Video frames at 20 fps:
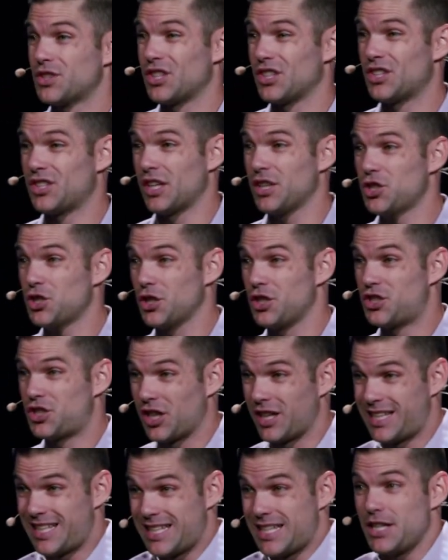essentially to
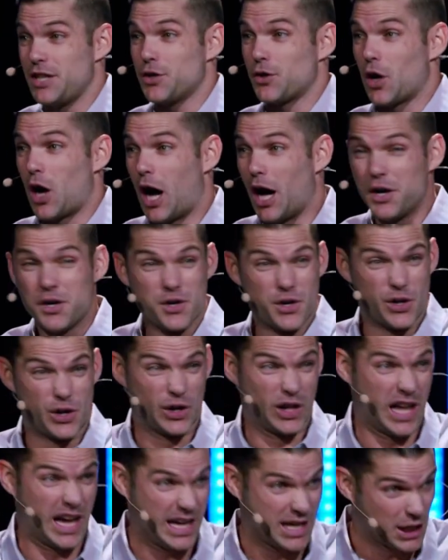hear under,
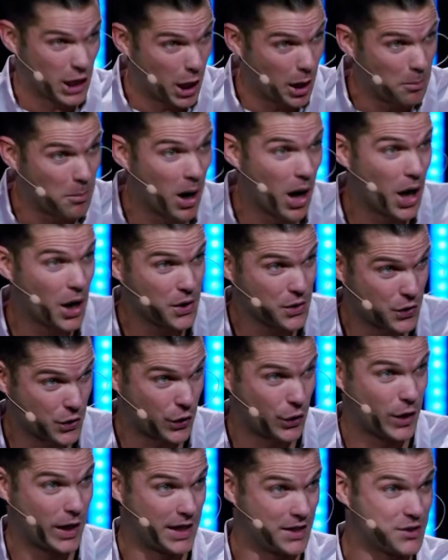like come
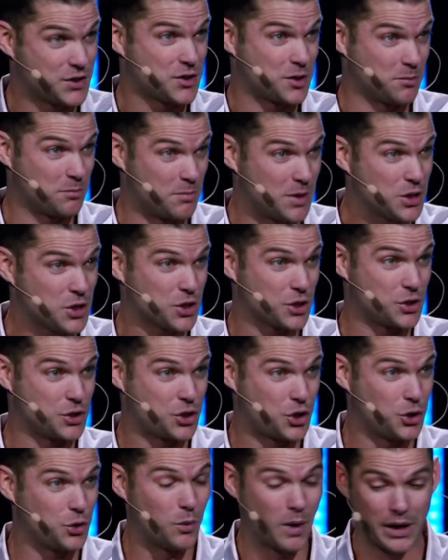under in submission
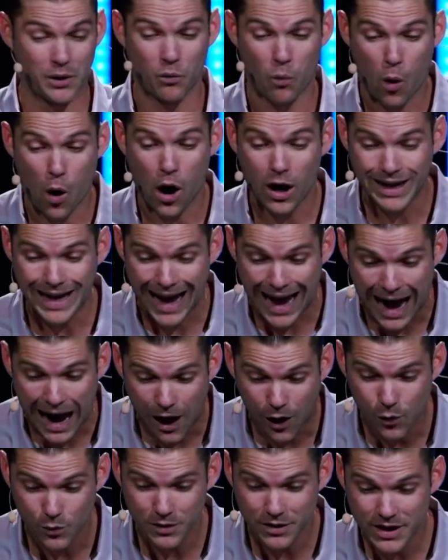to and walk
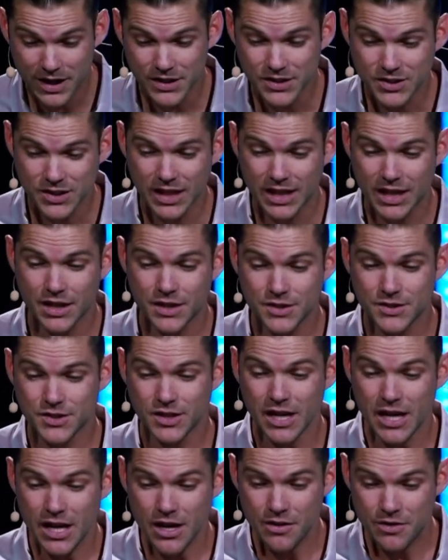out. This is
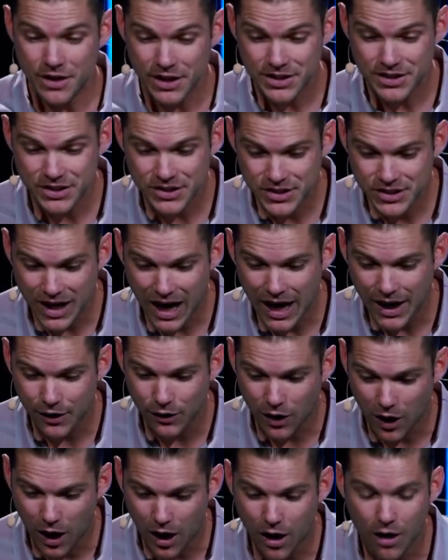the desire
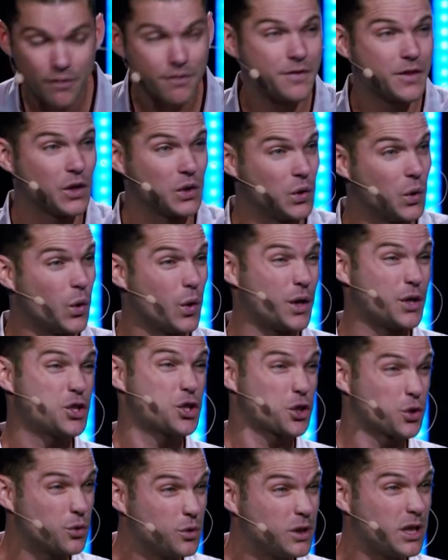of the Lord.
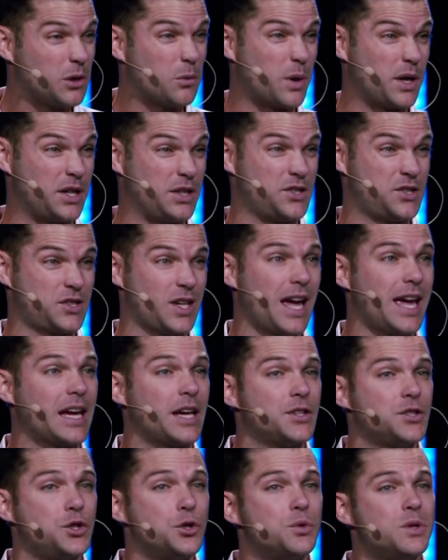Truly, what he's saying
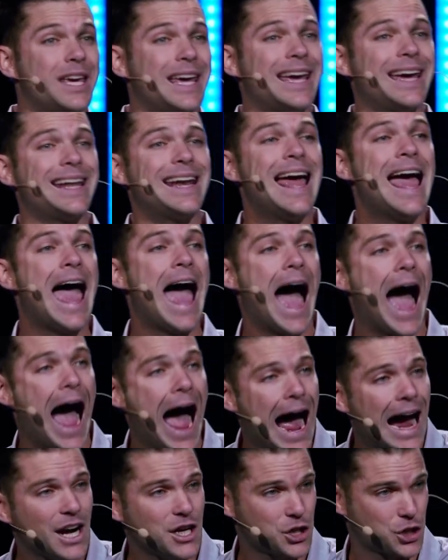is you can't
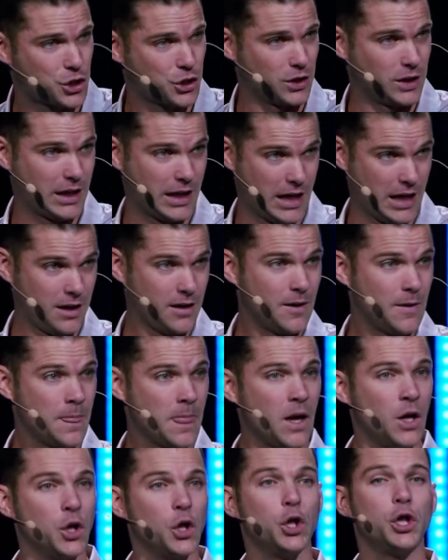actually
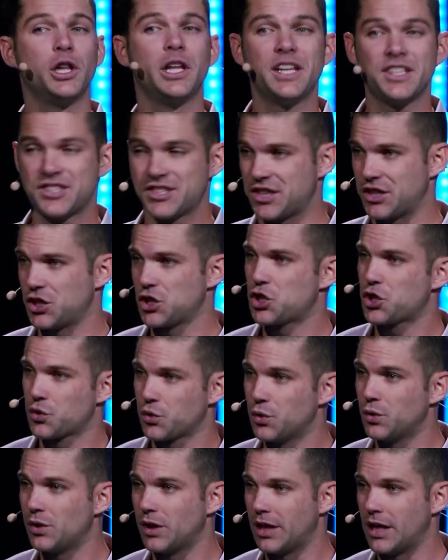listen
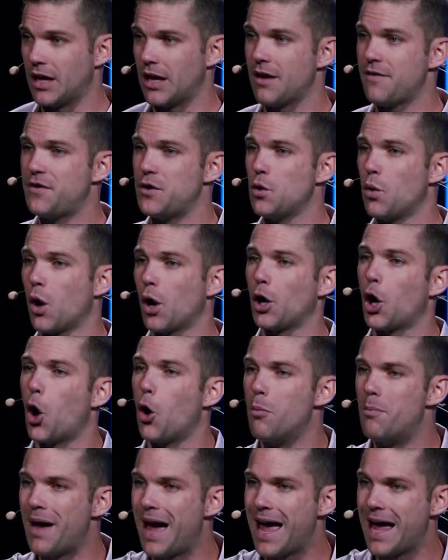truly if you aren't
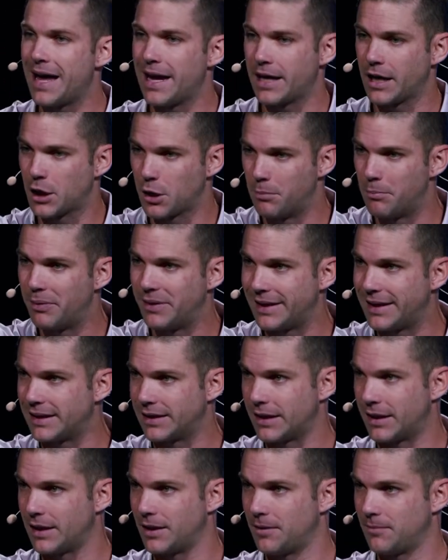obeying
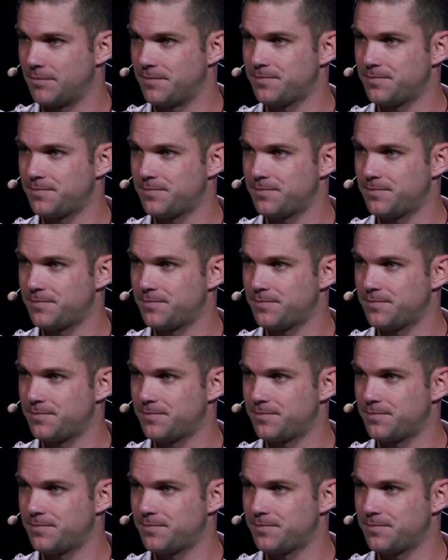completely.